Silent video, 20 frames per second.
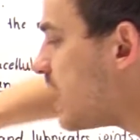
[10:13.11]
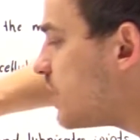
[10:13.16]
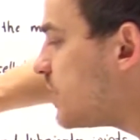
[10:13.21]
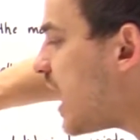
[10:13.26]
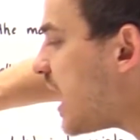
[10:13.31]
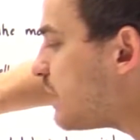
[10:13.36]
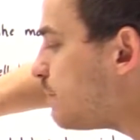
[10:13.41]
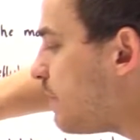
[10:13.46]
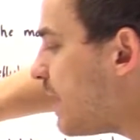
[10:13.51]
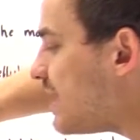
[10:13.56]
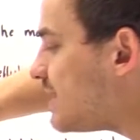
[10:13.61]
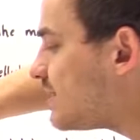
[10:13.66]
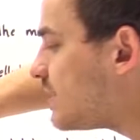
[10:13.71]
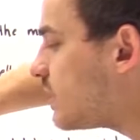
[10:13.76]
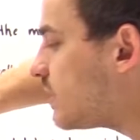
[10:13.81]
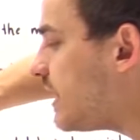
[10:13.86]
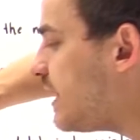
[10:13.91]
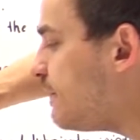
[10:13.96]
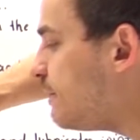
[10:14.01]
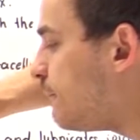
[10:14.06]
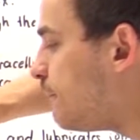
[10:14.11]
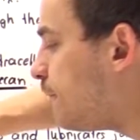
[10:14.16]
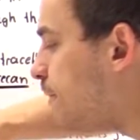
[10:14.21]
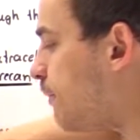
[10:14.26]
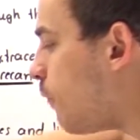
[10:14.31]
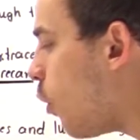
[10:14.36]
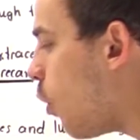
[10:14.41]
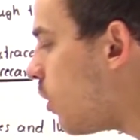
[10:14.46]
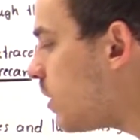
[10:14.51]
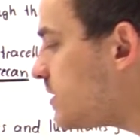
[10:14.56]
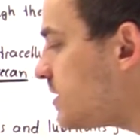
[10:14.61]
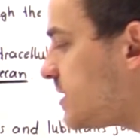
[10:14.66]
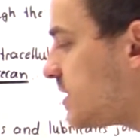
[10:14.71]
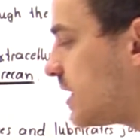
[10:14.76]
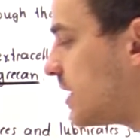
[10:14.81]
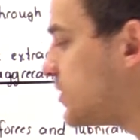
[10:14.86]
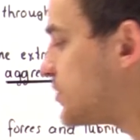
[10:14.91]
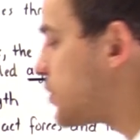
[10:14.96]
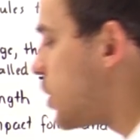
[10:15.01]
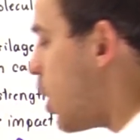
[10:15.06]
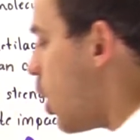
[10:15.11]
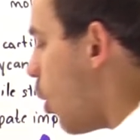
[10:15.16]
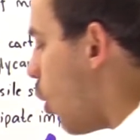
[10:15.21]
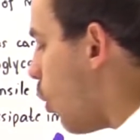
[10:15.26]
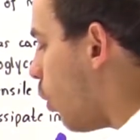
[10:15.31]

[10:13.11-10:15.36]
that basically forces